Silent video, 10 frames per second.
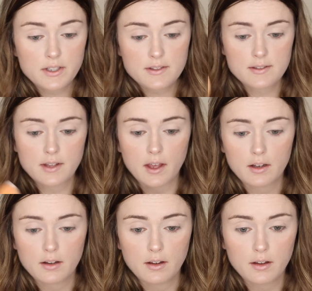to set
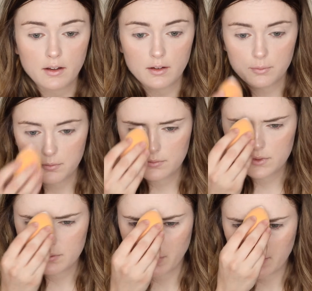
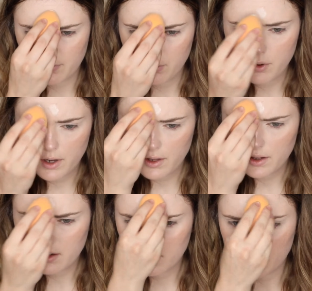my
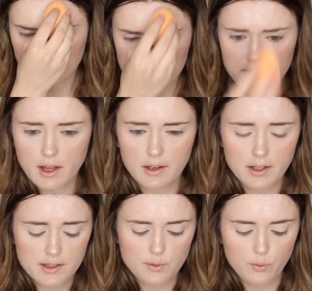forehead because that
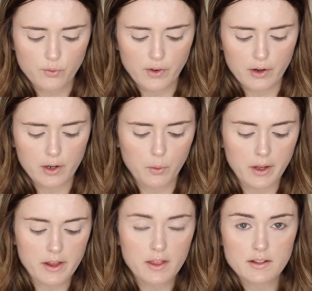gets very
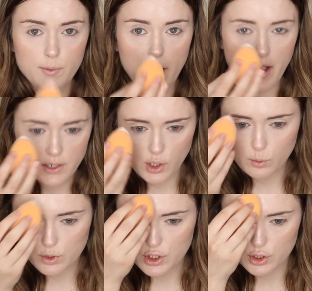oily. That's why I
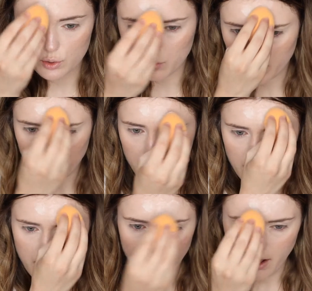don't do
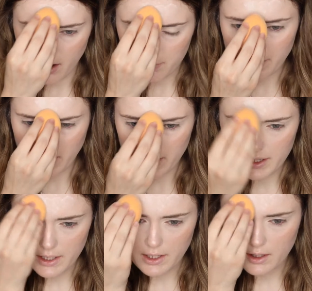
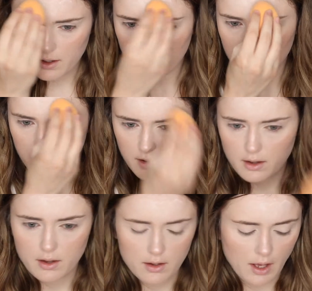any
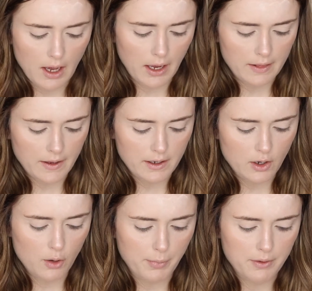highlighting
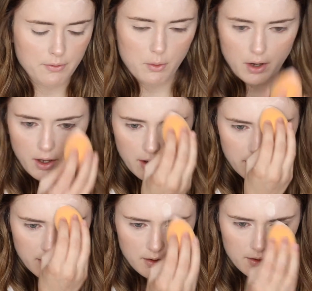on my forehead.